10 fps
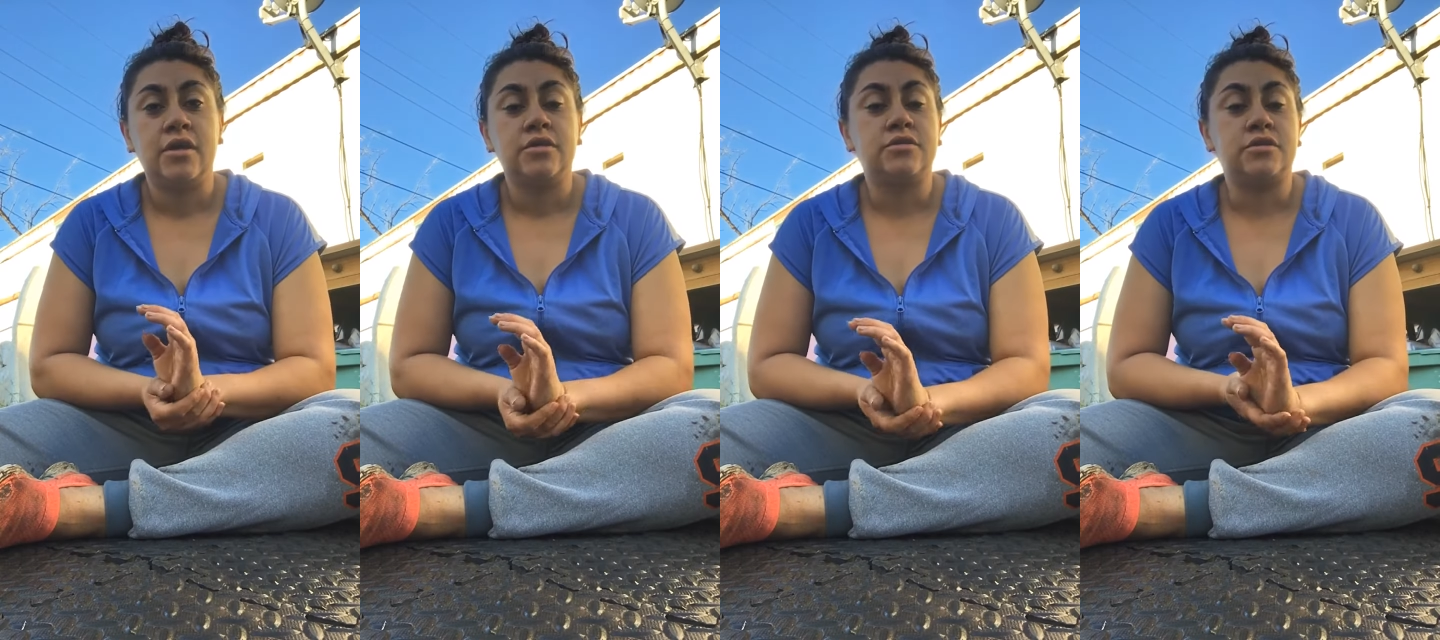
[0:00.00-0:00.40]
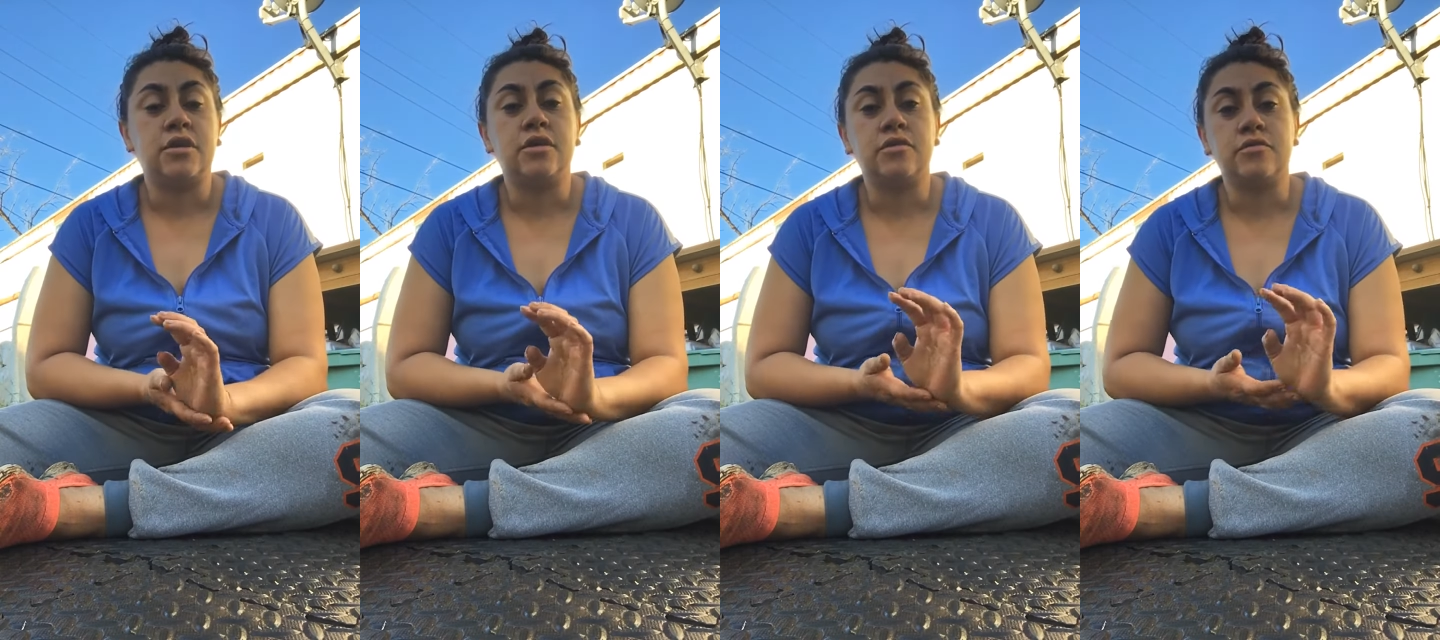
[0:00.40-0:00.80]

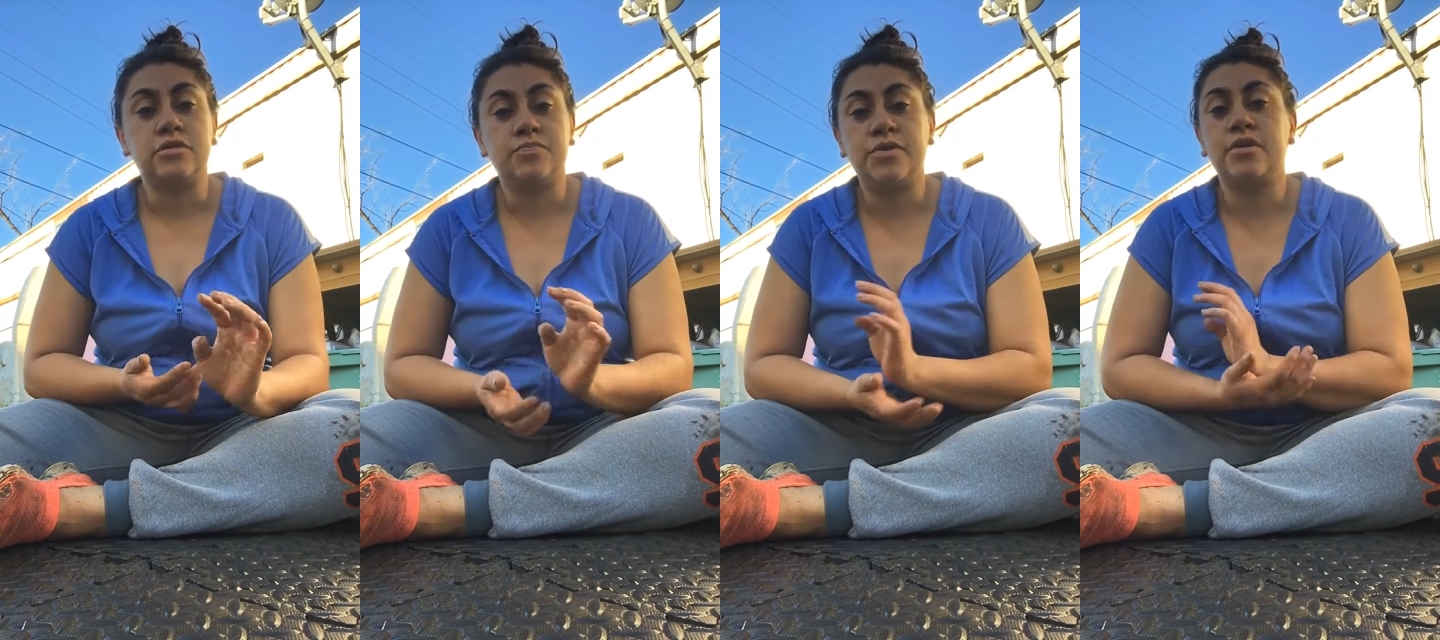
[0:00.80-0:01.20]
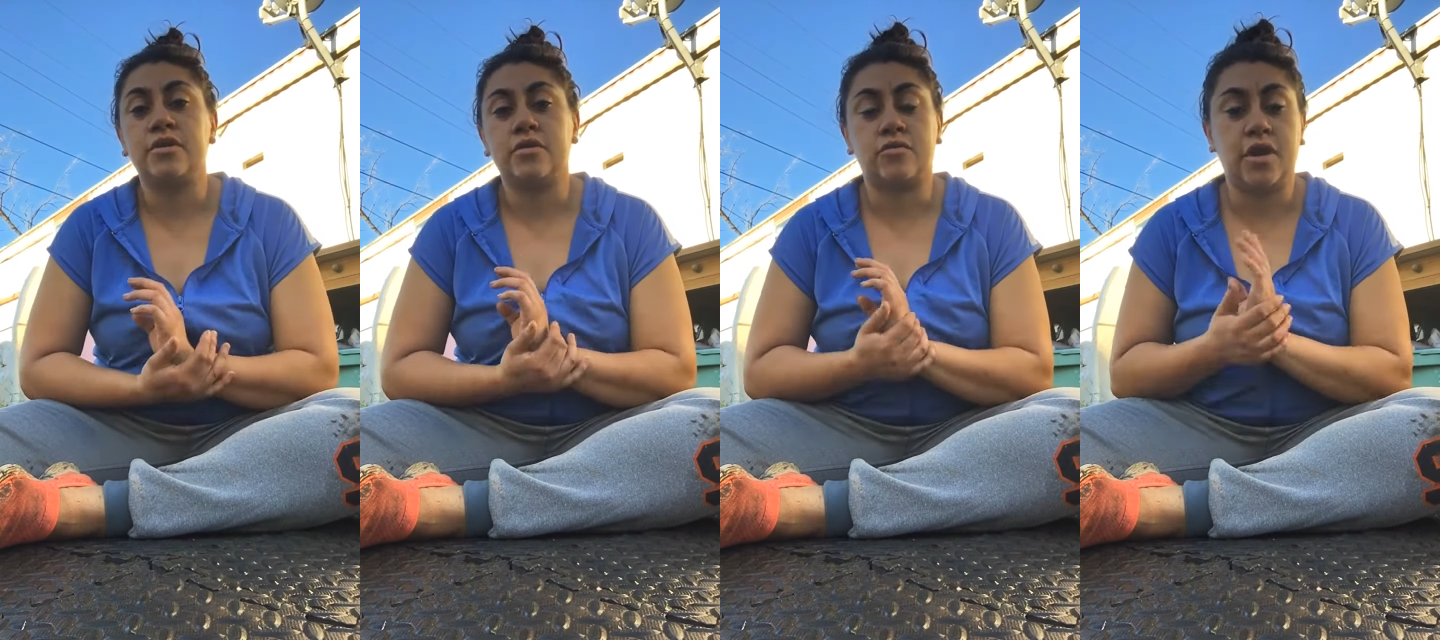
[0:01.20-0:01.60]
so it's been
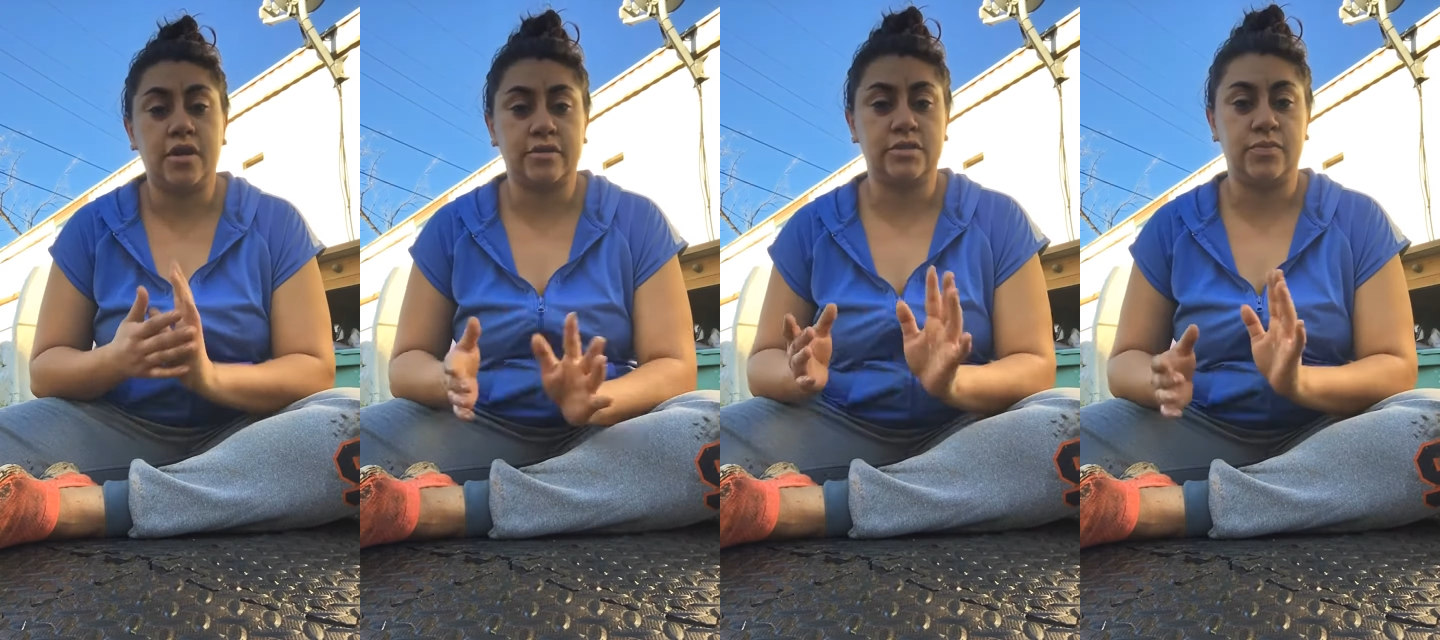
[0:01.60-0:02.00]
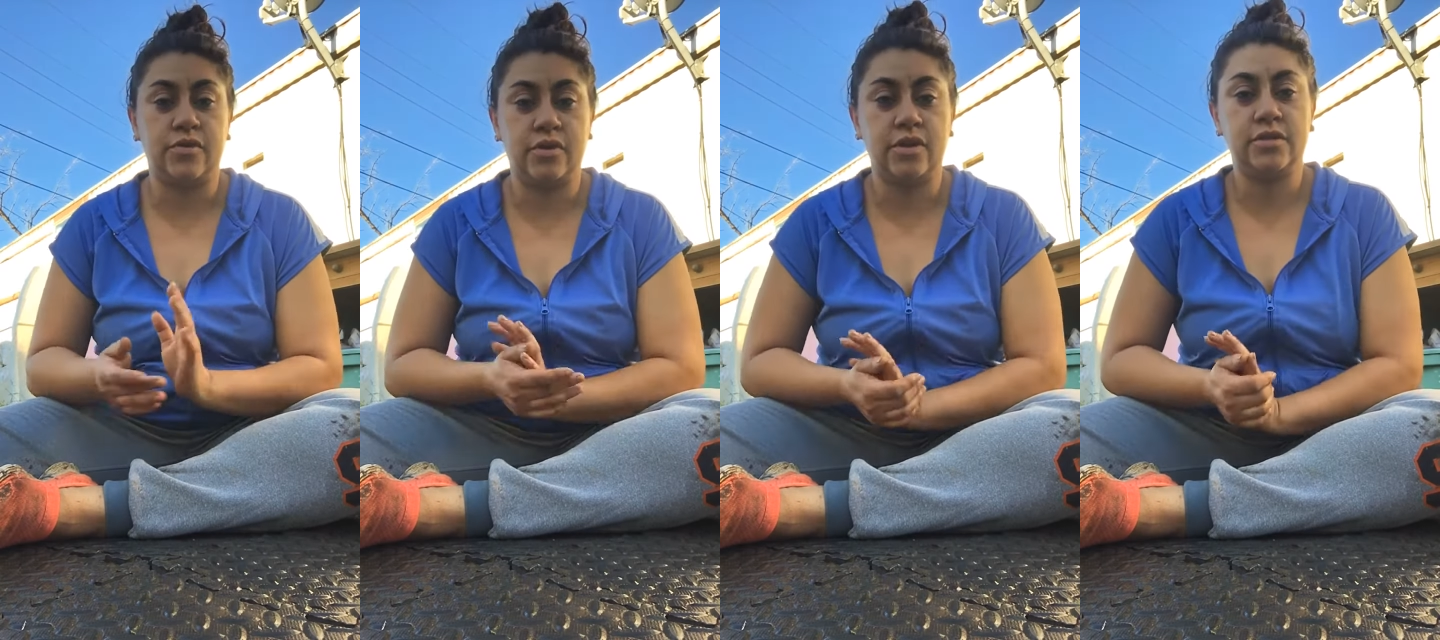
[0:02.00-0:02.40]
a great
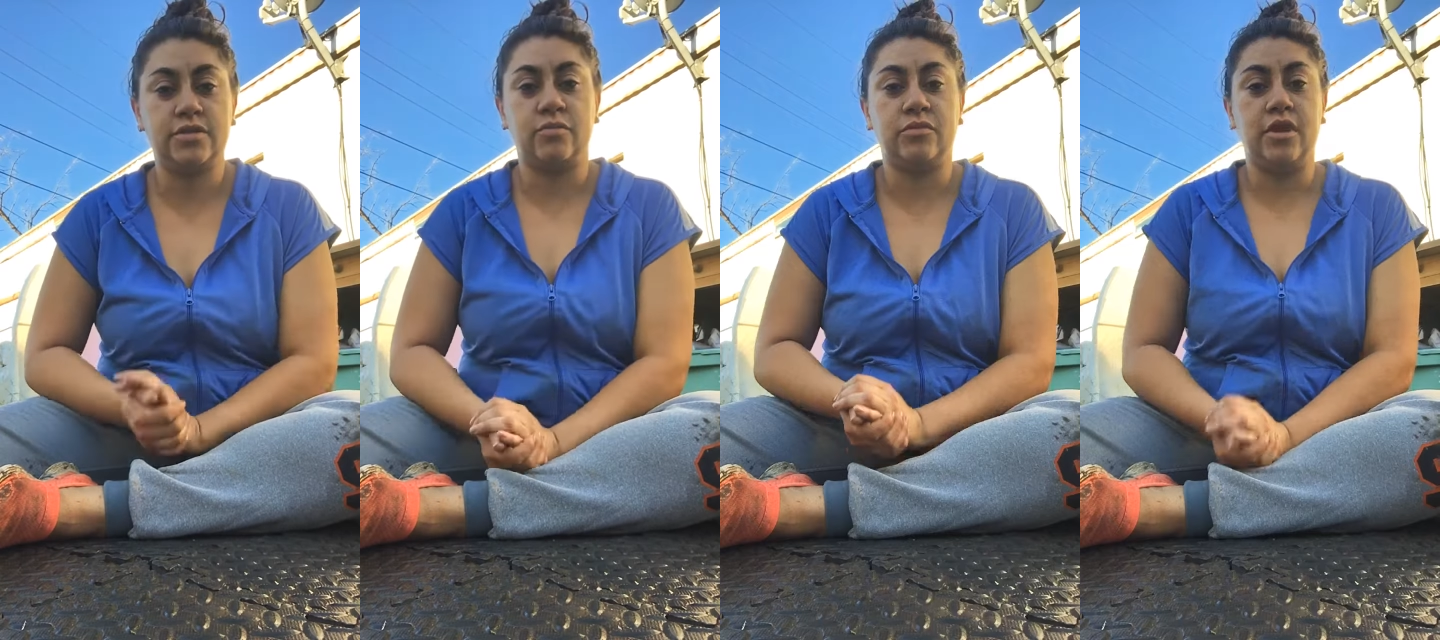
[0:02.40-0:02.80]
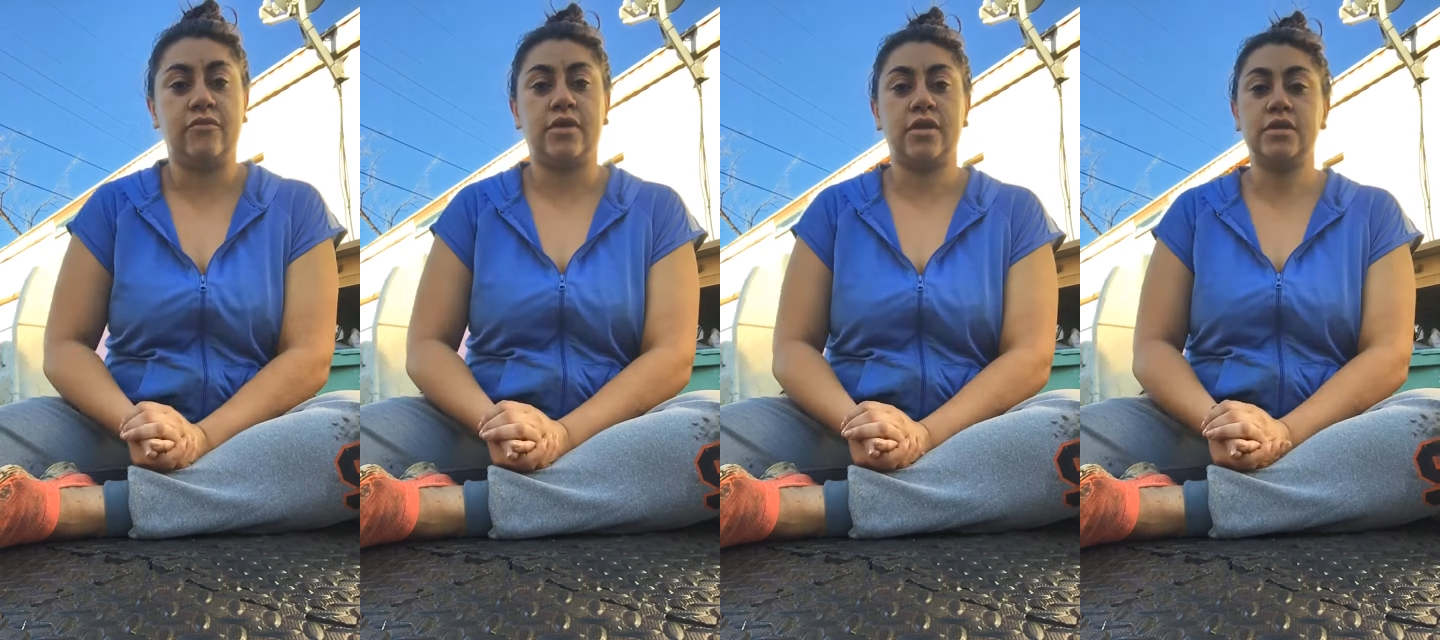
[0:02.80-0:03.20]
experience. I'm
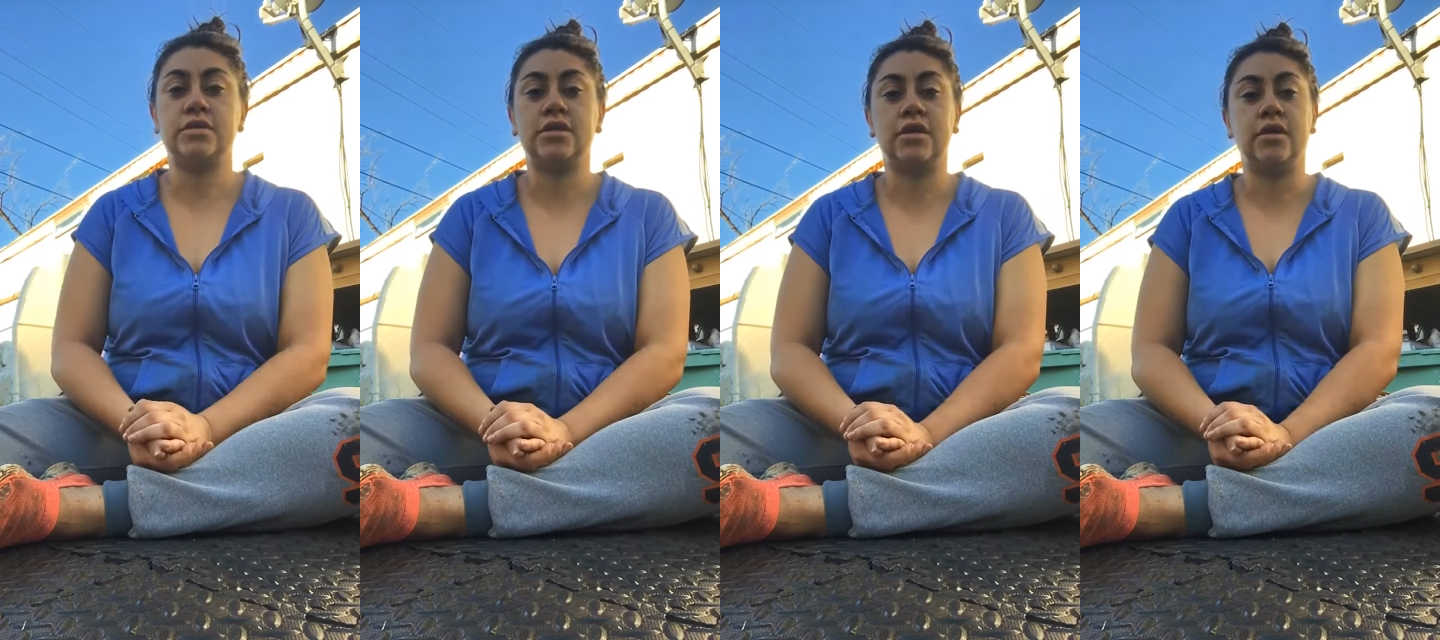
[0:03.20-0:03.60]
loving it.